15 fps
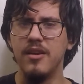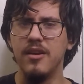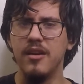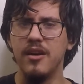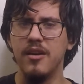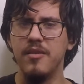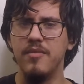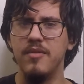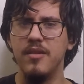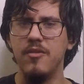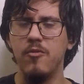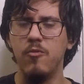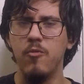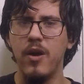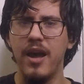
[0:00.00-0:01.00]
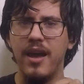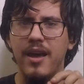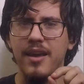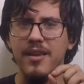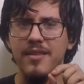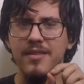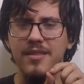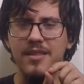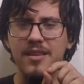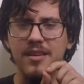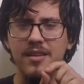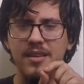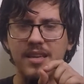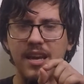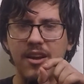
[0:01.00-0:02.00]
the way
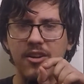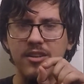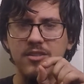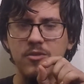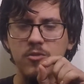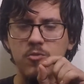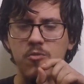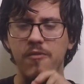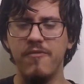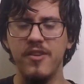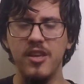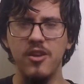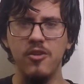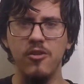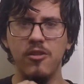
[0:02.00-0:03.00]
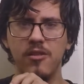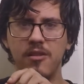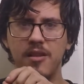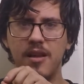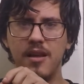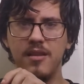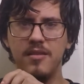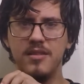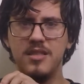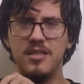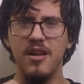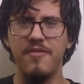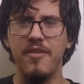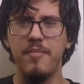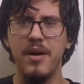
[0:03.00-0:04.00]
the characters reveal
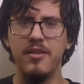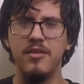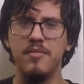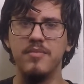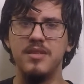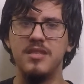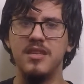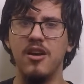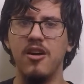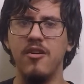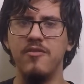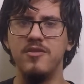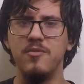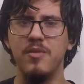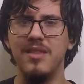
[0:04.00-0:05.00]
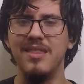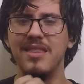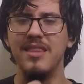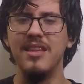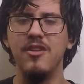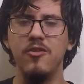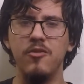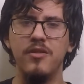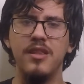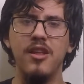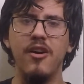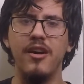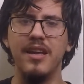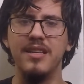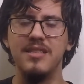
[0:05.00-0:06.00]
stuff about themselves with little
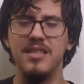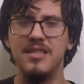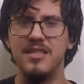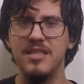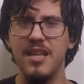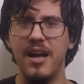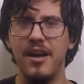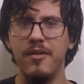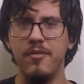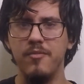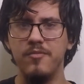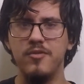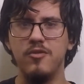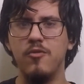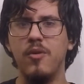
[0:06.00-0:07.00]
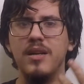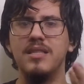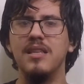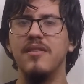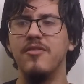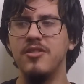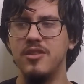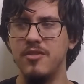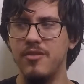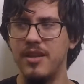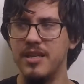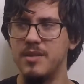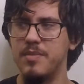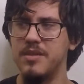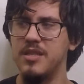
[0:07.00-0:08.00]
nuggets. It's not quite delivered
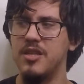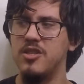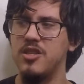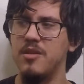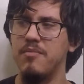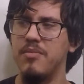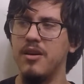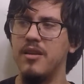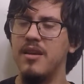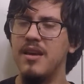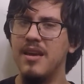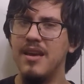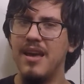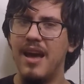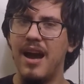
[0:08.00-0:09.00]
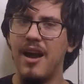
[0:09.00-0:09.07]
to you in exposition, but